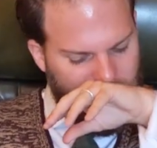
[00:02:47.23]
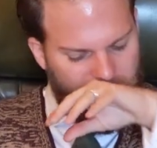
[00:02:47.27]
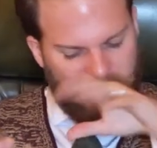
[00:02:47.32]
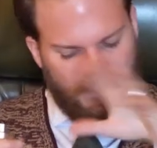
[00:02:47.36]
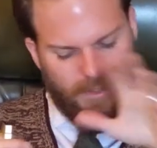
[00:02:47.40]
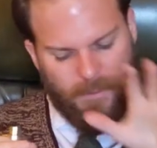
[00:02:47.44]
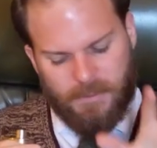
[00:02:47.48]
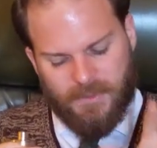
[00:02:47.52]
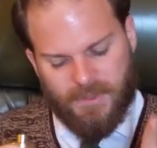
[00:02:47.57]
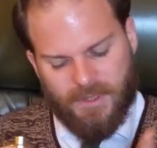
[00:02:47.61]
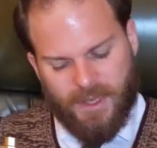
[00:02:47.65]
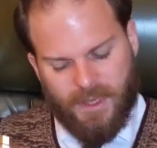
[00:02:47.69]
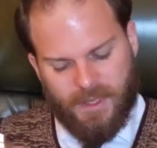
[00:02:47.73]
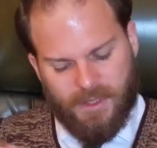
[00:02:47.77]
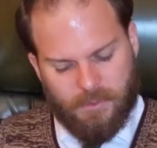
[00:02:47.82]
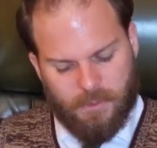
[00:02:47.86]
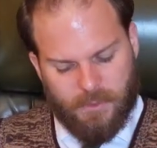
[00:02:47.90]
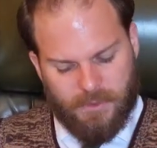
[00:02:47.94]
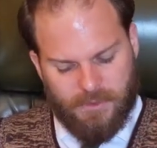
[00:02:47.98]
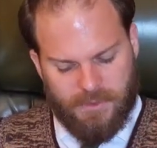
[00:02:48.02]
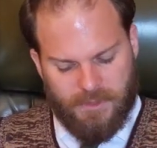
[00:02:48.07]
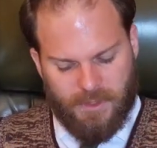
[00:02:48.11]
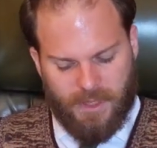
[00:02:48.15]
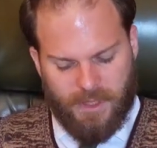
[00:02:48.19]

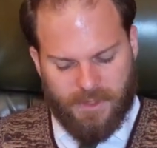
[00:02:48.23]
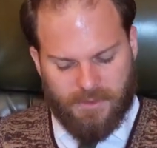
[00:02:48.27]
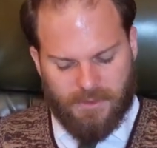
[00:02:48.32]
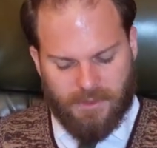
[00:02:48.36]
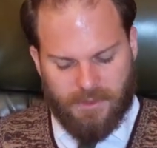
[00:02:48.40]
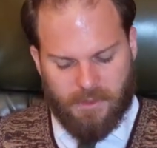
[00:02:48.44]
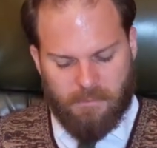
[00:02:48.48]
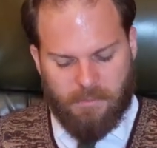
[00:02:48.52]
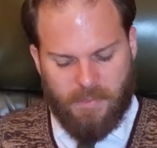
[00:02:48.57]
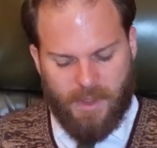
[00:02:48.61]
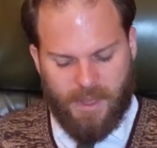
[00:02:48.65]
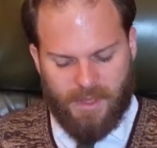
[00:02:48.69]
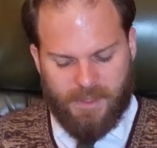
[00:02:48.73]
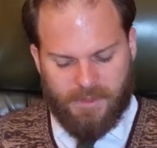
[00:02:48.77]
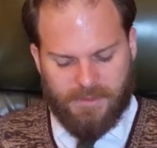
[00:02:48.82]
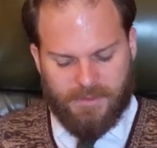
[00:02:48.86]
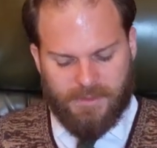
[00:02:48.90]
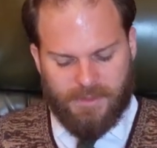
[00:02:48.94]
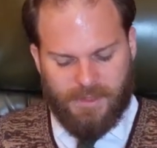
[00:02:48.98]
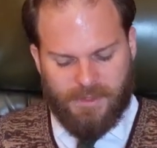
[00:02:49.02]
subsides when you get to the base.